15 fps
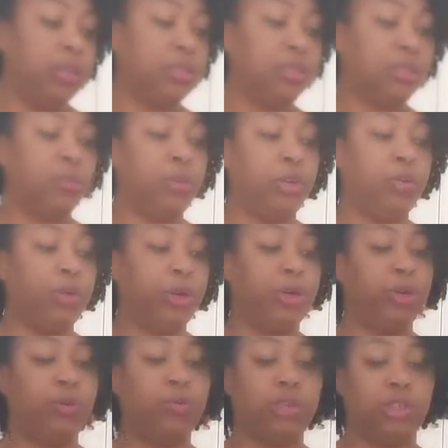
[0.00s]
So what you want
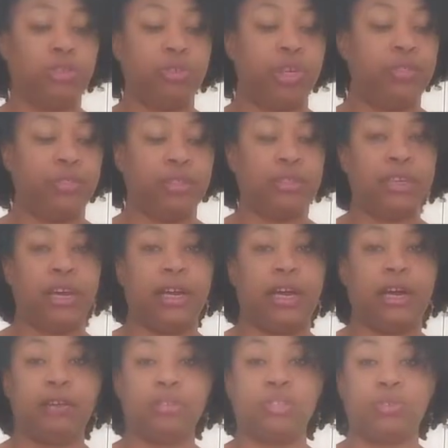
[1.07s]
to do once you get this cut
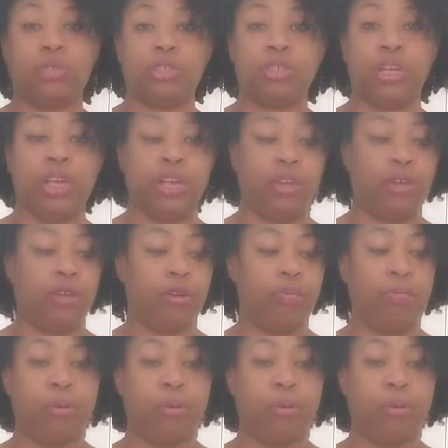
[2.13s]
out is you want to take your